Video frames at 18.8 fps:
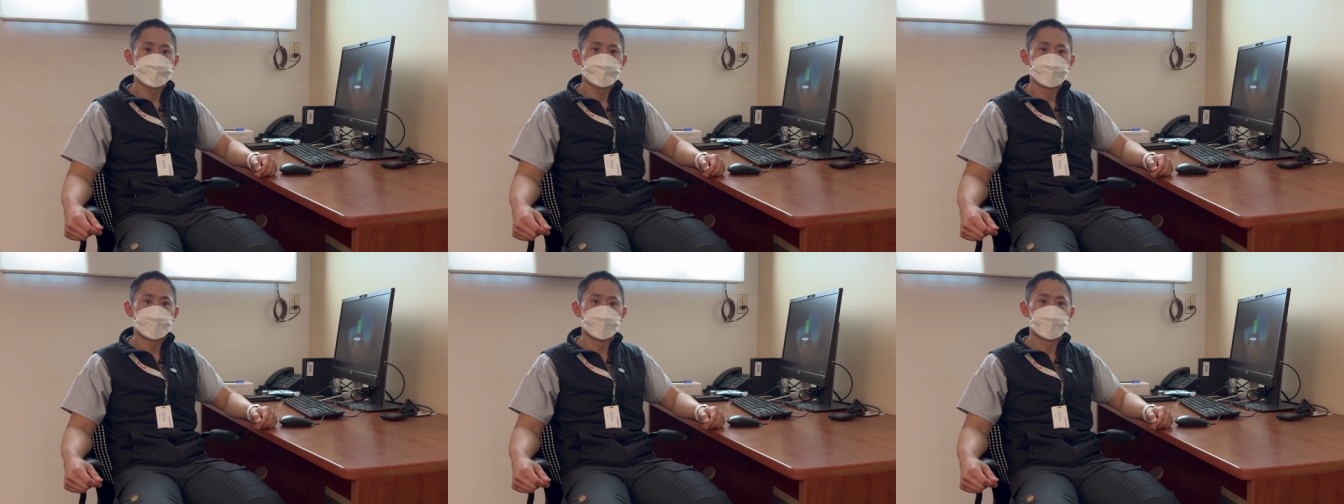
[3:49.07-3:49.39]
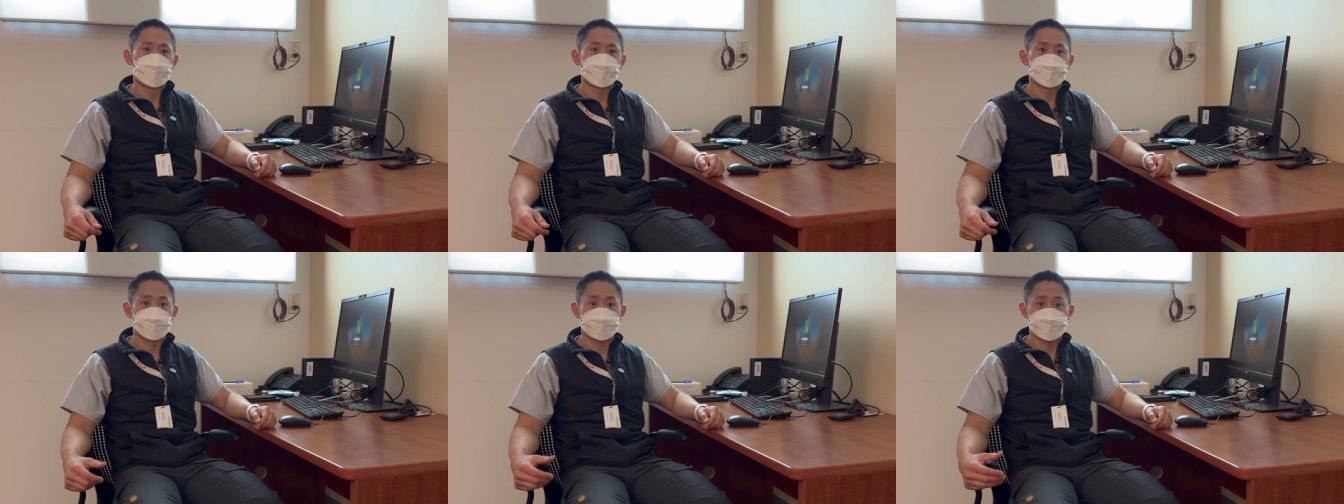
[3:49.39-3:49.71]

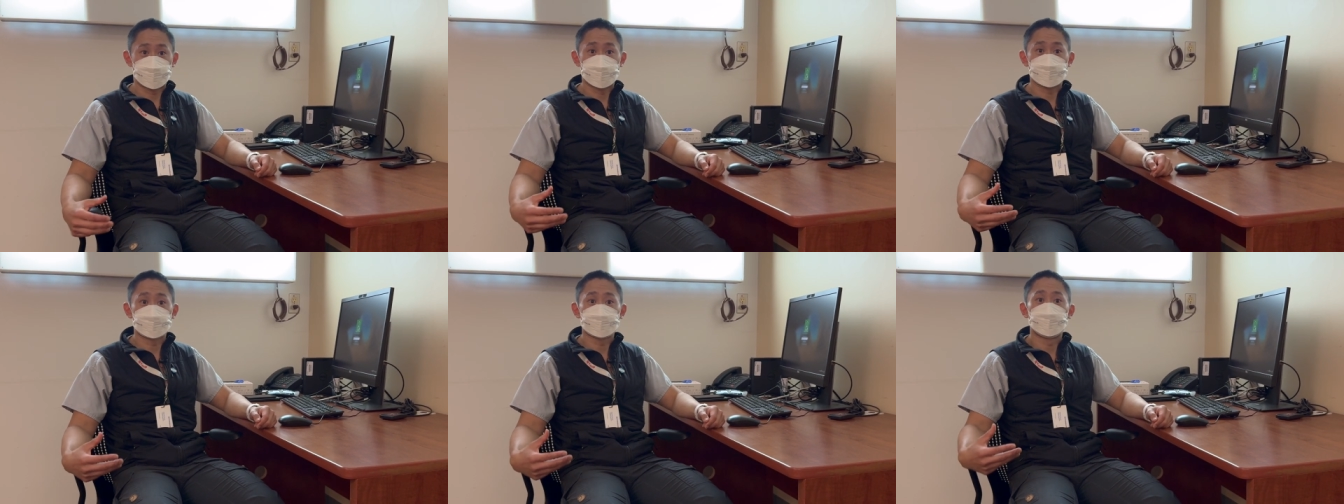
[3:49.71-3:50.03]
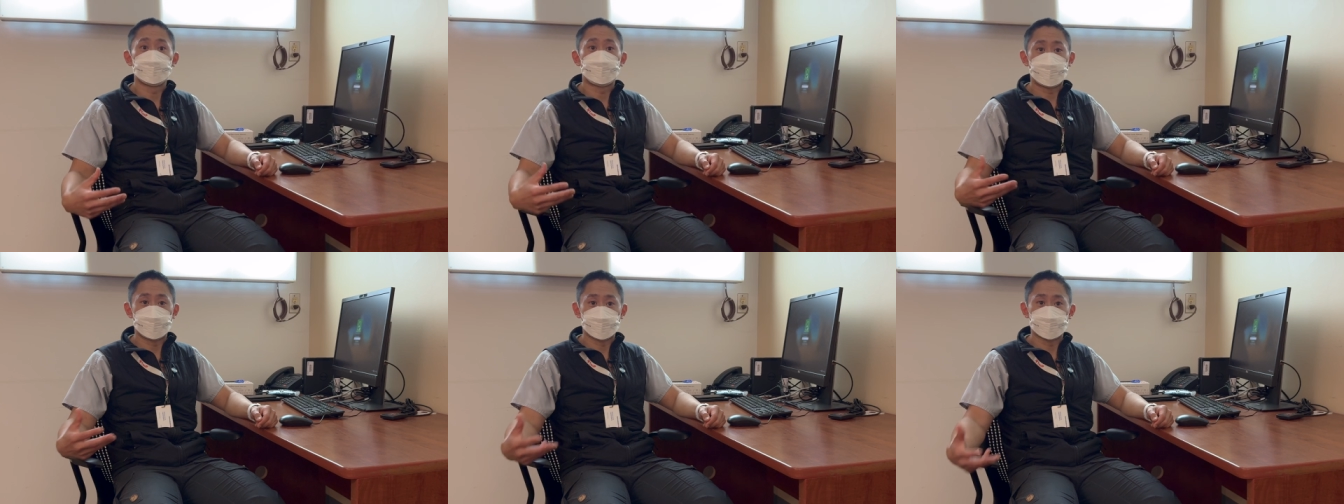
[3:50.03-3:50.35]
or potential
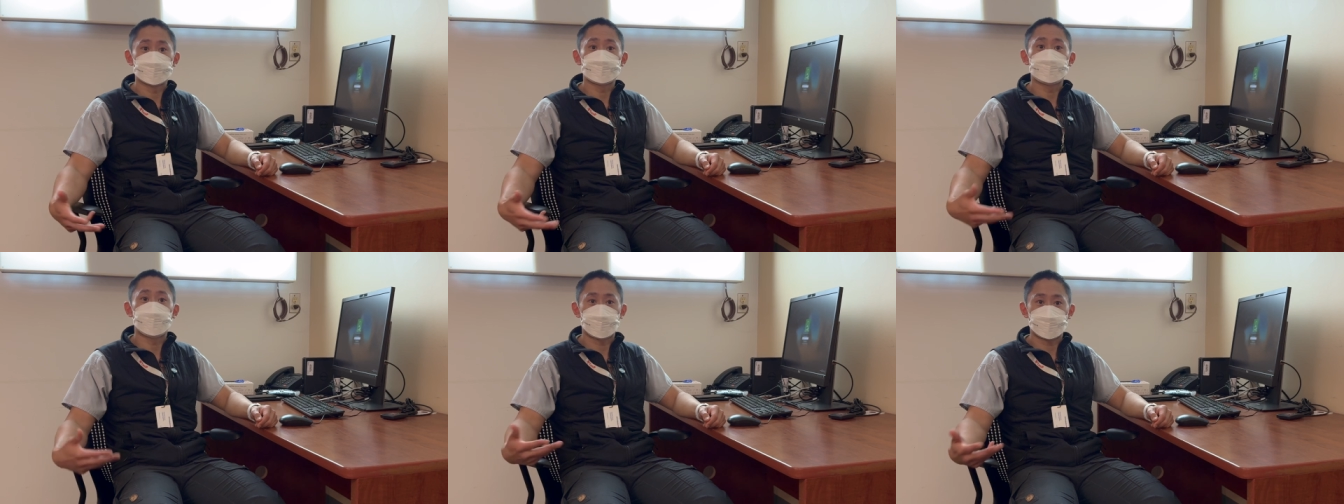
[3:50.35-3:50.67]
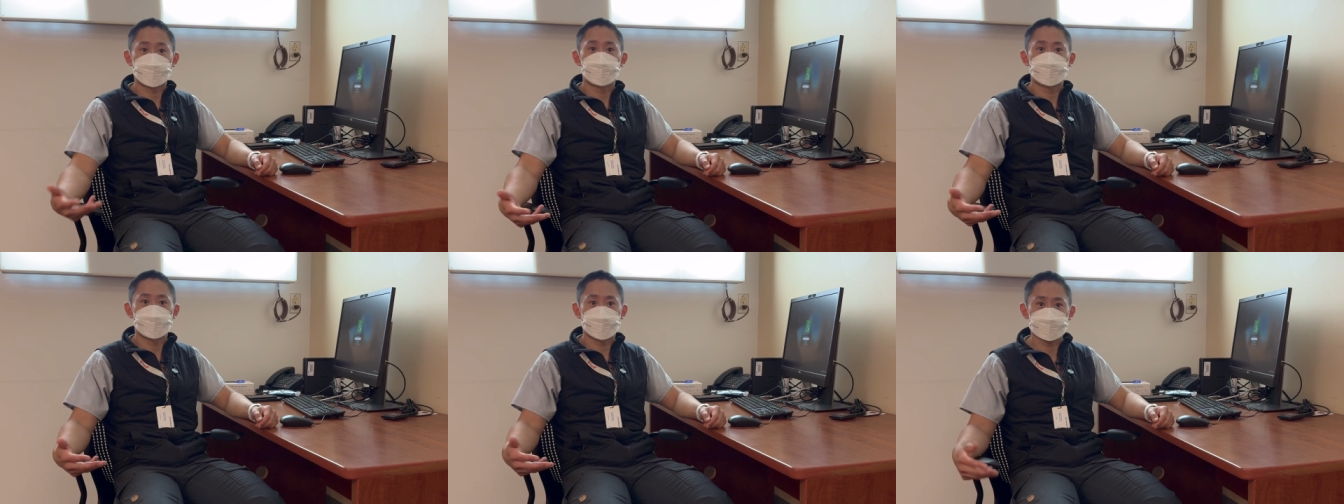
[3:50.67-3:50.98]

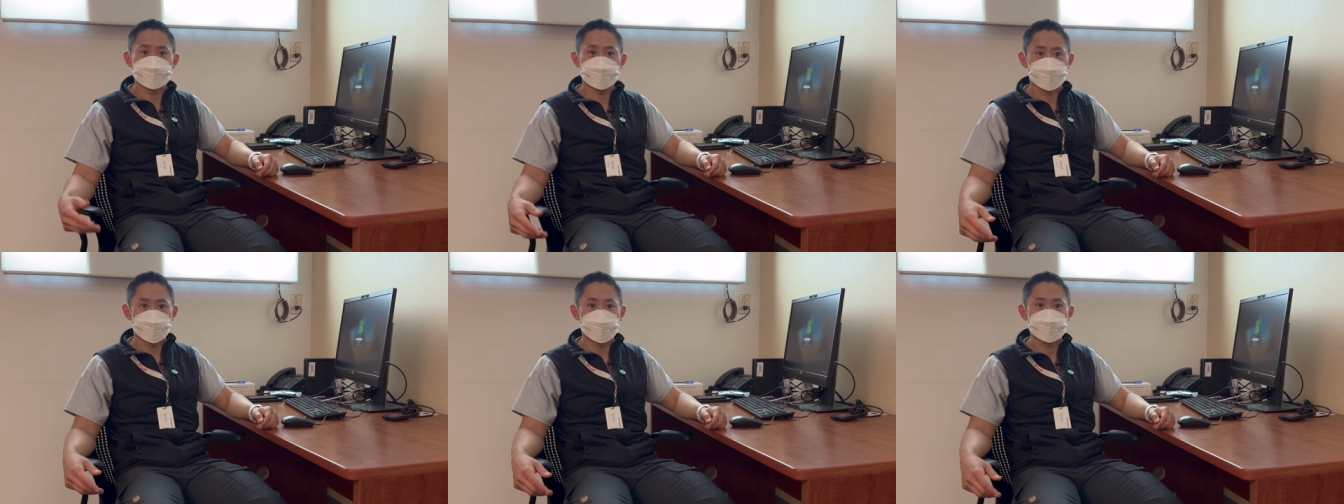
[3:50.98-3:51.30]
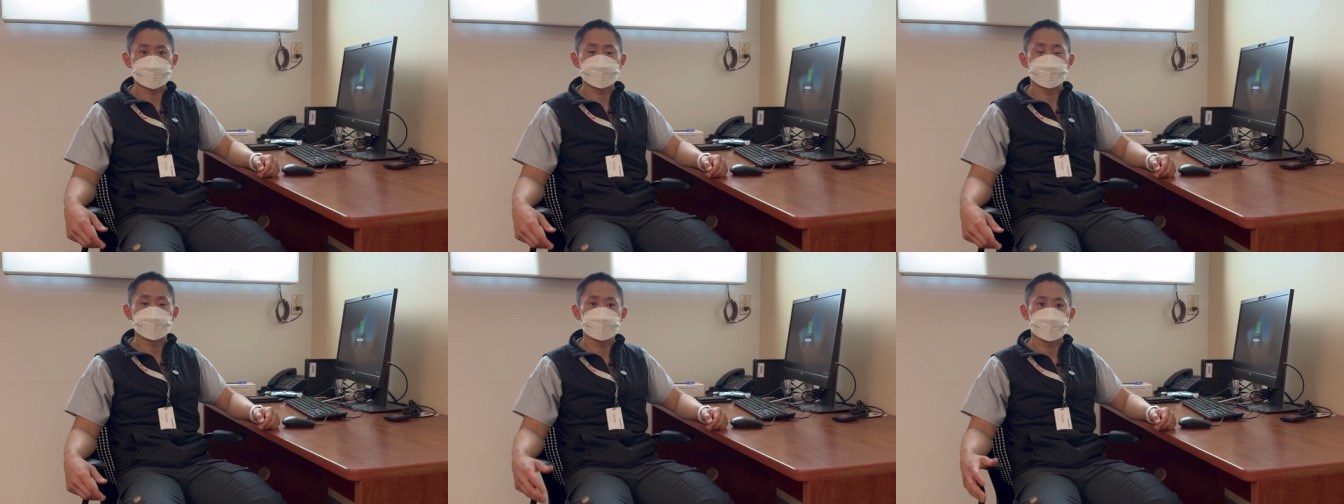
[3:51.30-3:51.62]
bioterrorist threats
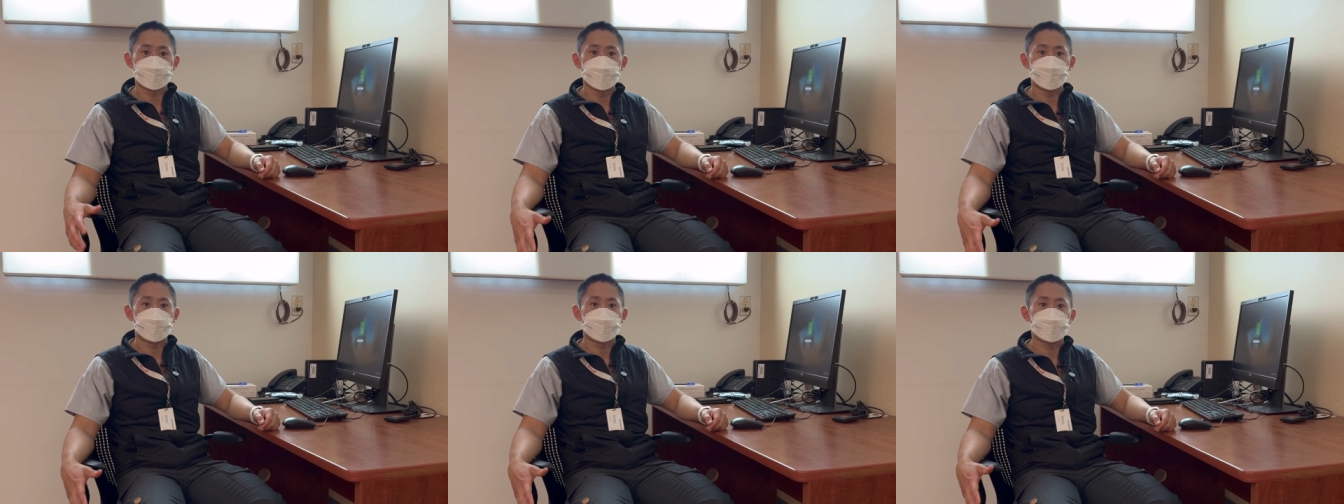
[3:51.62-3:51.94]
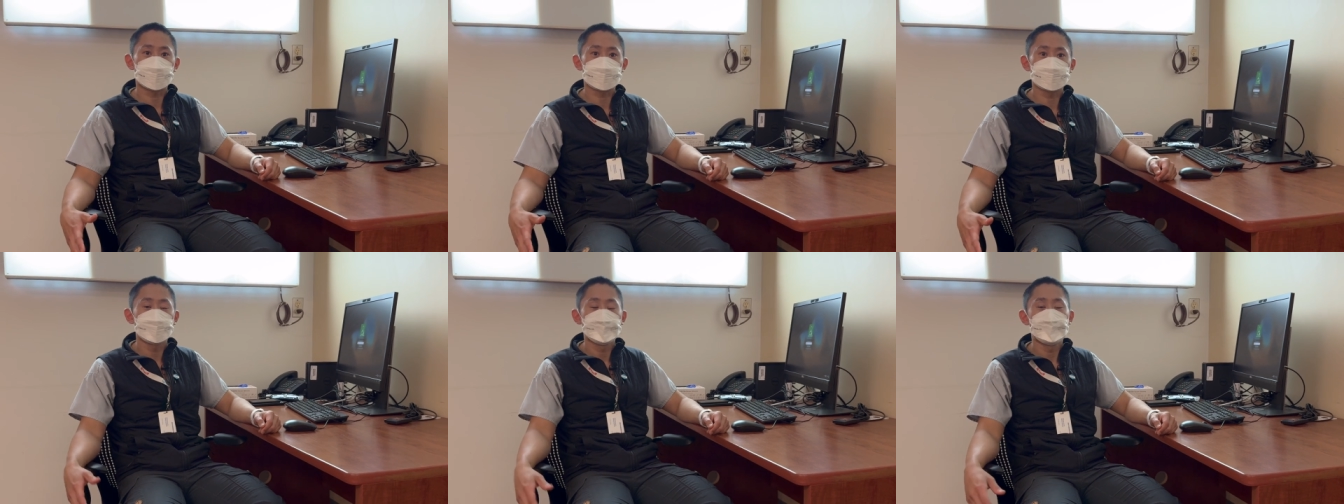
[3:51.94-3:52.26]
from smallpox,